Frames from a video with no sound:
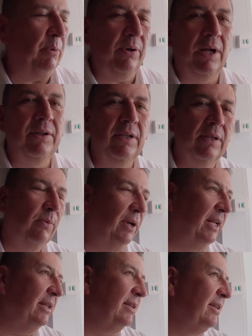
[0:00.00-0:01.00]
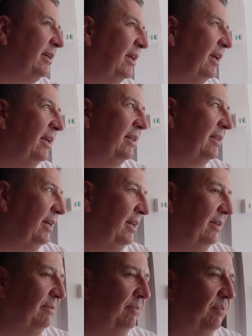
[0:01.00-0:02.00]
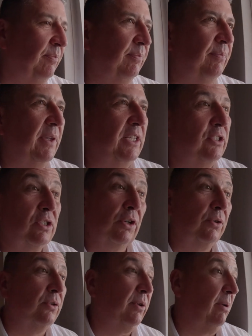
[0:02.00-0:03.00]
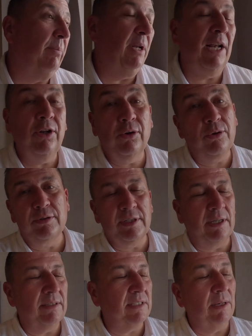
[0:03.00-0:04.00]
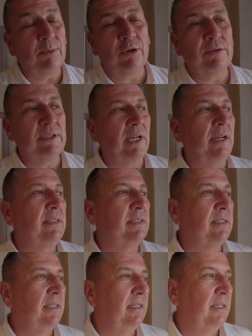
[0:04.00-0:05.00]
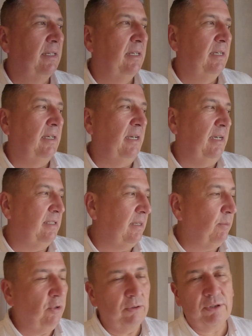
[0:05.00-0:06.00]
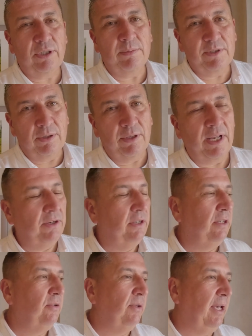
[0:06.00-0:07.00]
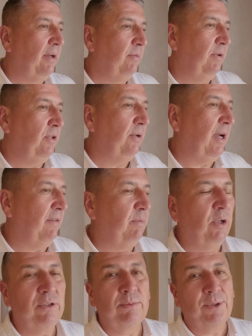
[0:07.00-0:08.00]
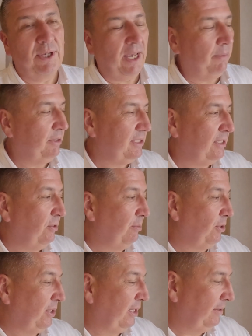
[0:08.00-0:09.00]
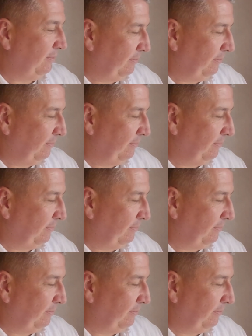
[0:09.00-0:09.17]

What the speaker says: around in the wind, and they just don't do it. But I know some cruise lines, some cruise ships, they'll allow you to do that when you have multiple cabins in your booking.